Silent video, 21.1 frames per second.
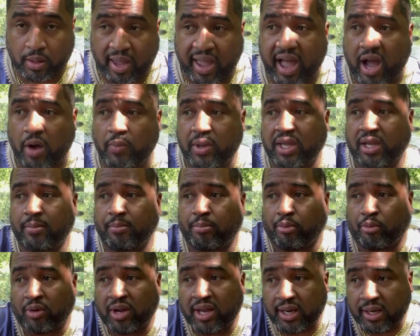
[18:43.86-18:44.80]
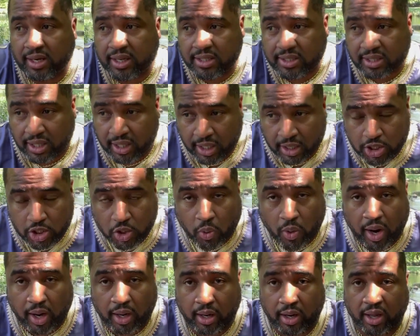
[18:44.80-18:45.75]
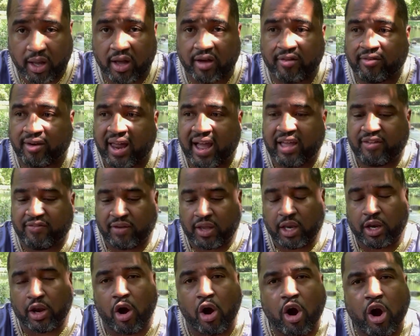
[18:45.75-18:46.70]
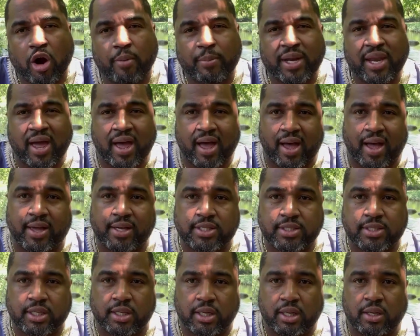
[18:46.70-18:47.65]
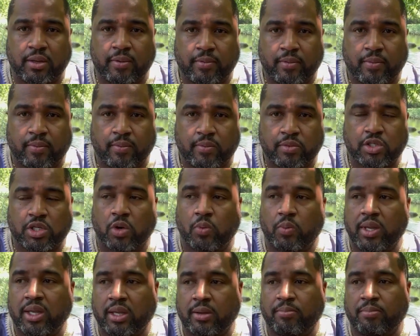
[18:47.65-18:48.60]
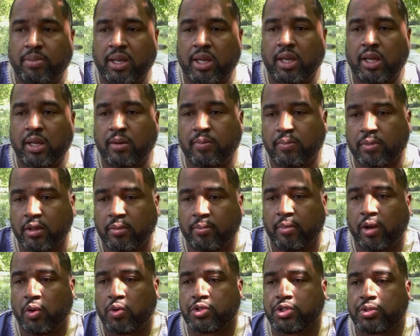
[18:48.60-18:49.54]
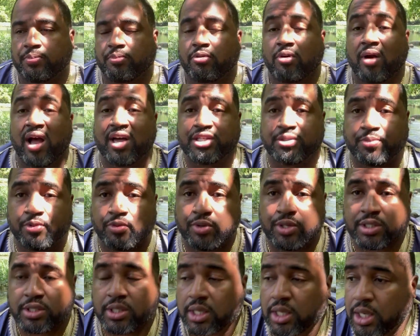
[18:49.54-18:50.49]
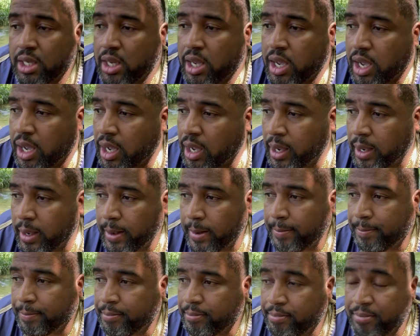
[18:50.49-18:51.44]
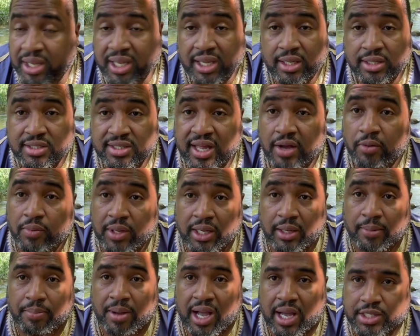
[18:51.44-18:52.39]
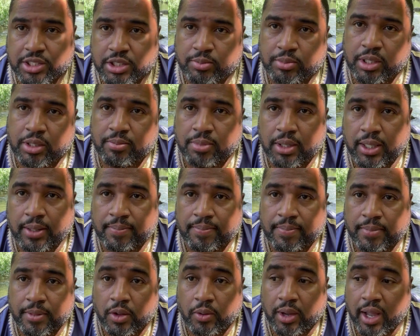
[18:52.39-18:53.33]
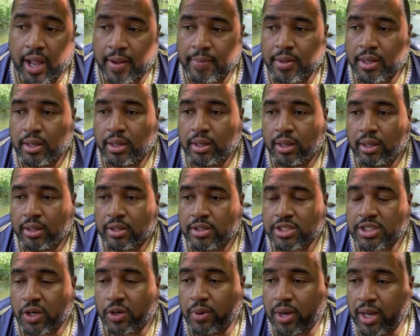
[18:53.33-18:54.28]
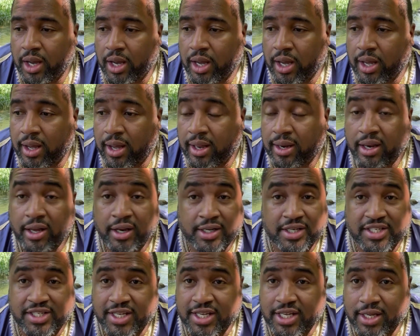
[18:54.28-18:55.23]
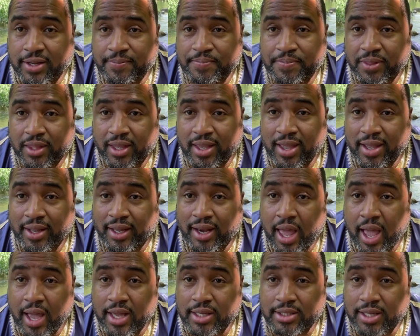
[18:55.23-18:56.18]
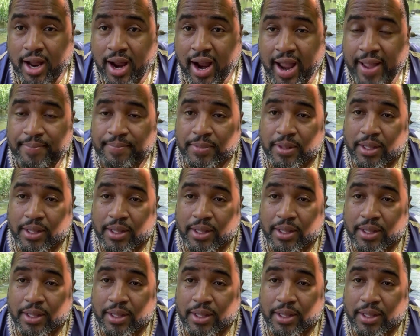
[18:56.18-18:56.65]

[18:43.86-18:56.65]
how we can bring this into our love life and harmonize, so we can be the most prosperous beings that we can possibly be. Okay, so I love to see you in class. All right,